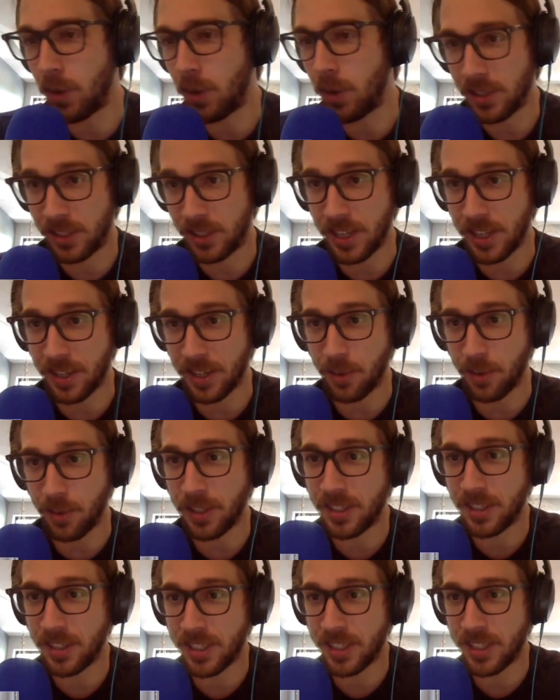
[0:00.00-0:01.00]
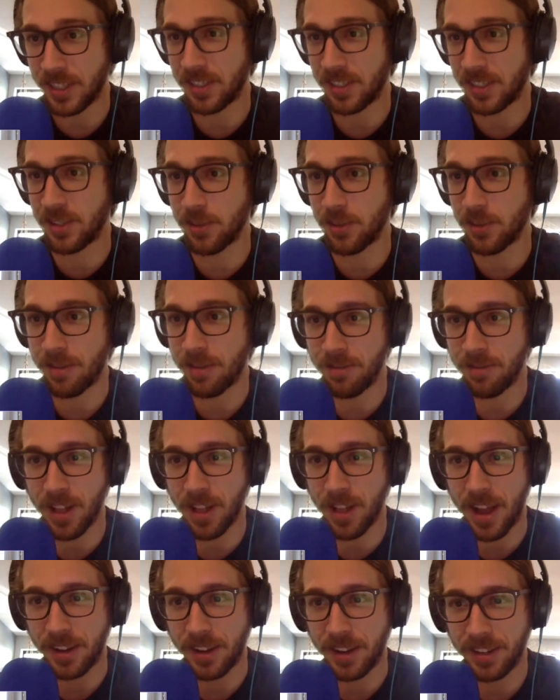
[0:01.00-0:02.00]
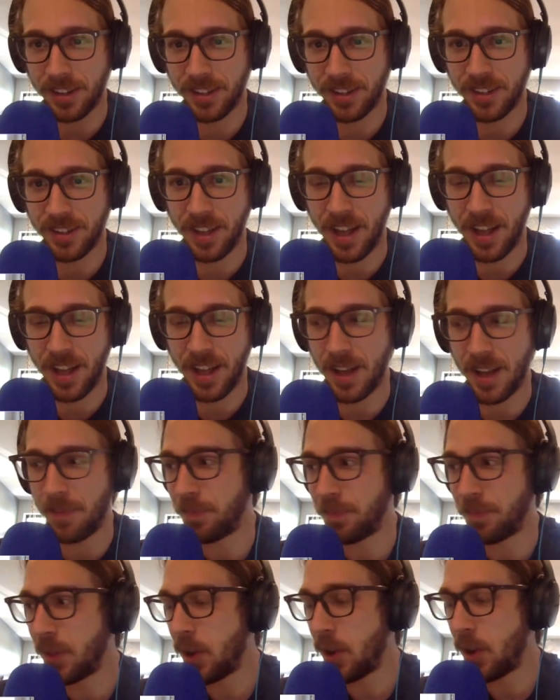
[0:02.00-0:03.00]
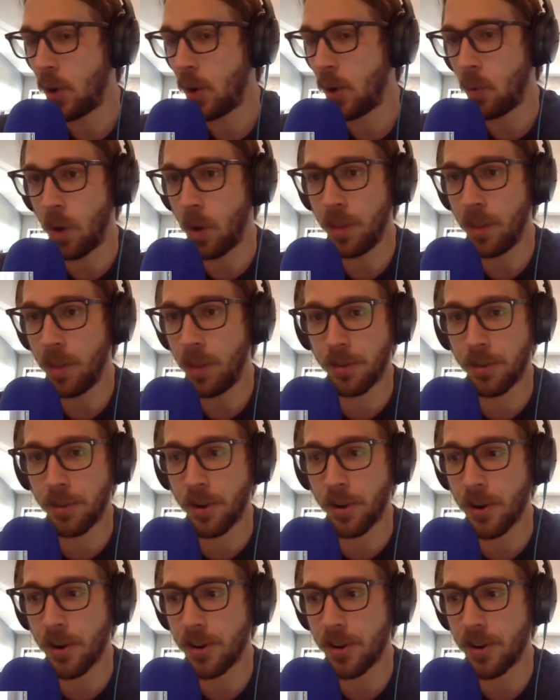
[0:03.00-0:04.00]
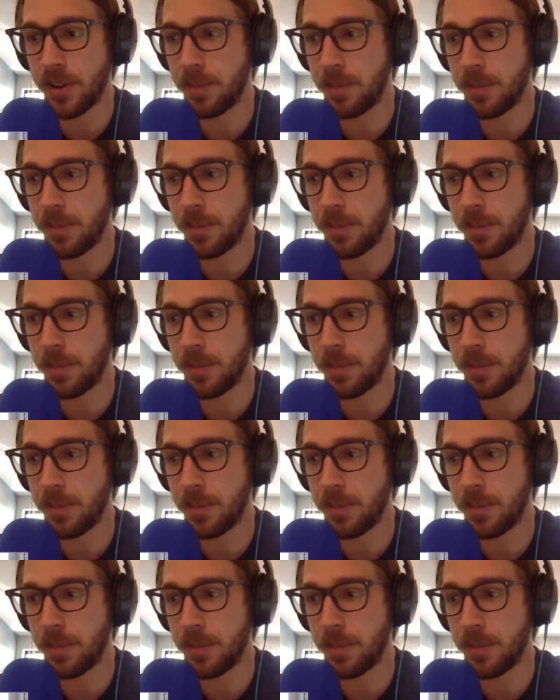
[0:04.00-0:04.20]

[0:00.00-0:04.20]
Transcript: 1/6 is the red flag. 1/3